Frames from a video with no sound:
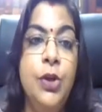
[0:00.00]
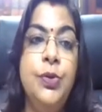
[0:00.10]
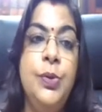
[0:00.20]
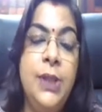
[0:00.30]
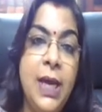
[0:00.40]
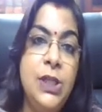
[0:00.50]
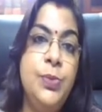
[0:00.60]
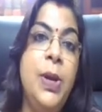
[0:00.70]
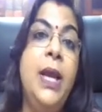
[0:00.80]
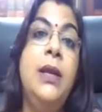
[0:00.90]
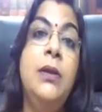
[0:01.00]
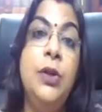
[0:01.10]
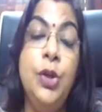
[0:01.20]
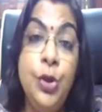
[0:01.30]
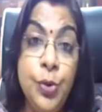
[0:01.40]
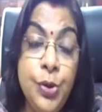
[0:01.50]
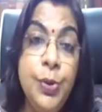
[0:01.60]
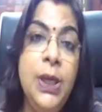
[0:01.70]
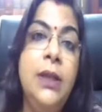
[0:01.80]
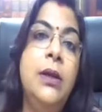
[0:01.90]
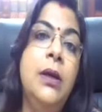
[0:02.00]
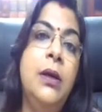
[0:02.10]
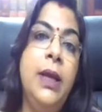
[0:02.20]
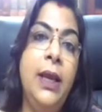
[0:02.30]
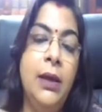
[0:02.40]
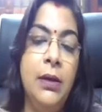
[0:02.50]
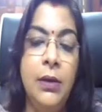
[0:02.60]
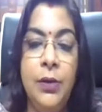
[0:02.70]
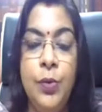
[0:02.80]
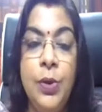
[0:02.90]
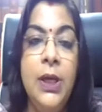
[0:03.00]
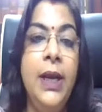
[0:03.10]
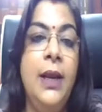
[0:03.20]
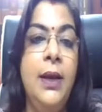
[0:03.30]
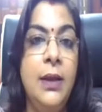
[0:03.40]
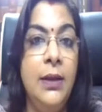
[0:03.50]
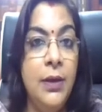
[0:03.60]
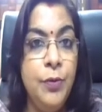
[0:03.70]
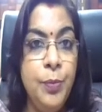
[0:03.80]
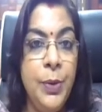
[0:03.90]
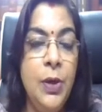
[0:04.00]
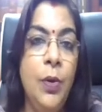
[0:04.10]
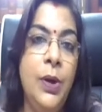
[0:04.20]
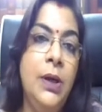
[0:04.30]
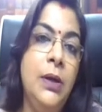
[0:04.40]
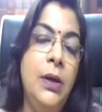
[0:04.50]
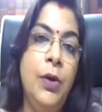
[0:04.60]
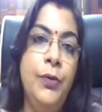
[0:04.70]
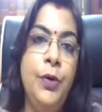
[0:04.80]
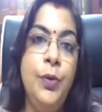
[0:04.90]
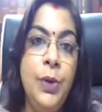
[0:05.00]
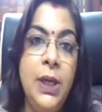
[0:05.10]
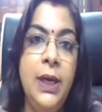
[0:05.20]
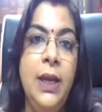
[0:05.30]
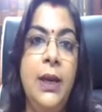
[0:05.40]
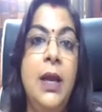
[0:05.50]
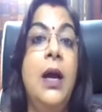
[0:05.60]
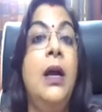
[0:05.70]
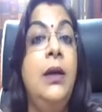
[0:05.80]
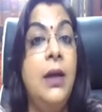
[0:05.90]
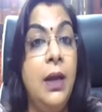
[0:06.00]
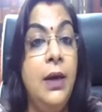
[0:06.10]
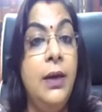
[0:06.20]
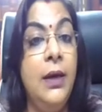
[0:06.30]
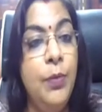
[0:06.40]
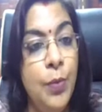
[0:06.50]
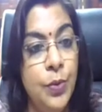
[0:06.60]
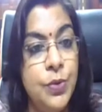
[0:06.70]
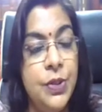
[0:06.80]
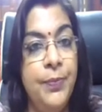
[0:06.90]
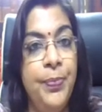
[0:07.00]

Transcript: So that's why usually the uh, area, the woman or a girl of a ruler area are targeted most.